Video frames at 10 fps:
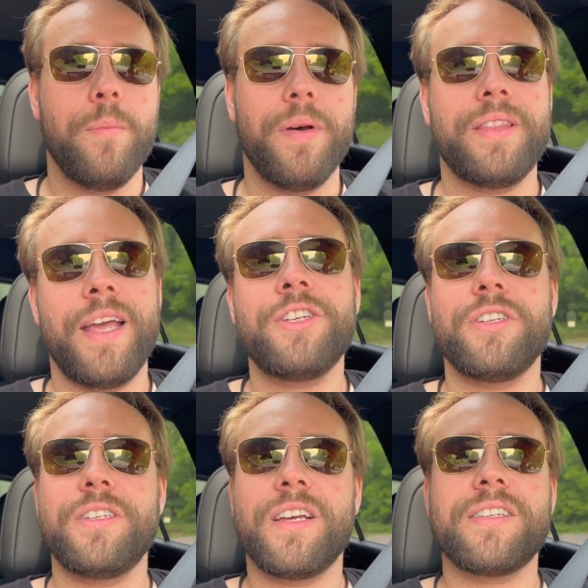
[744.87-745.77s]
but the
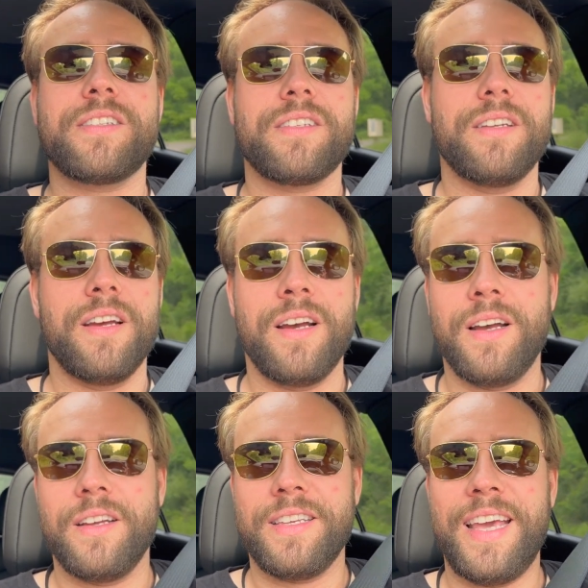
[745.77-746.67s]
engine does
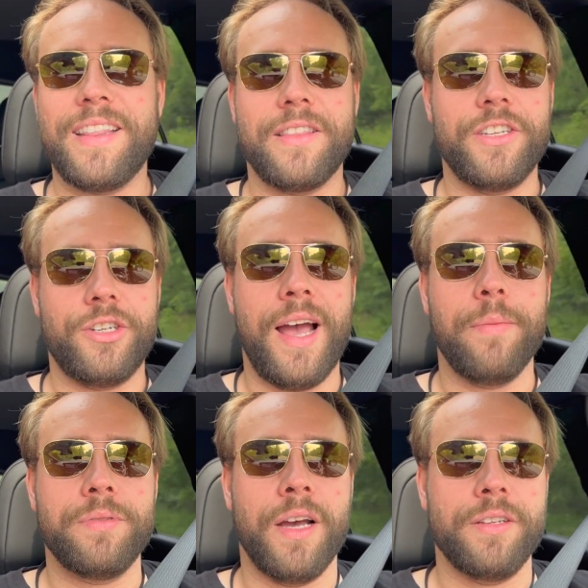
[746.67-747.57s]
get the
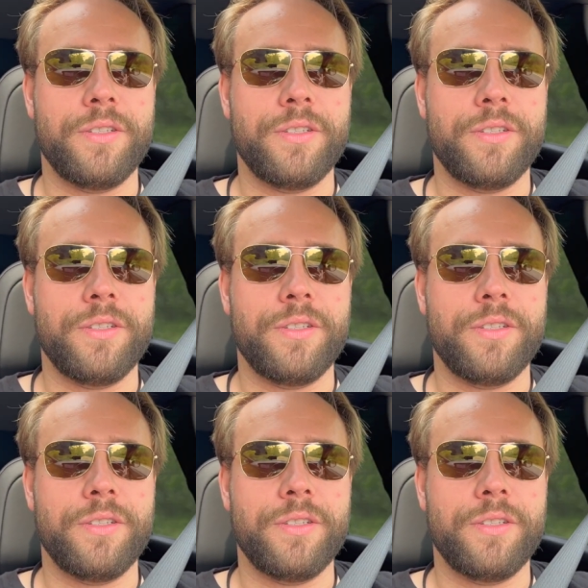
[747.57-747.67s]
job done.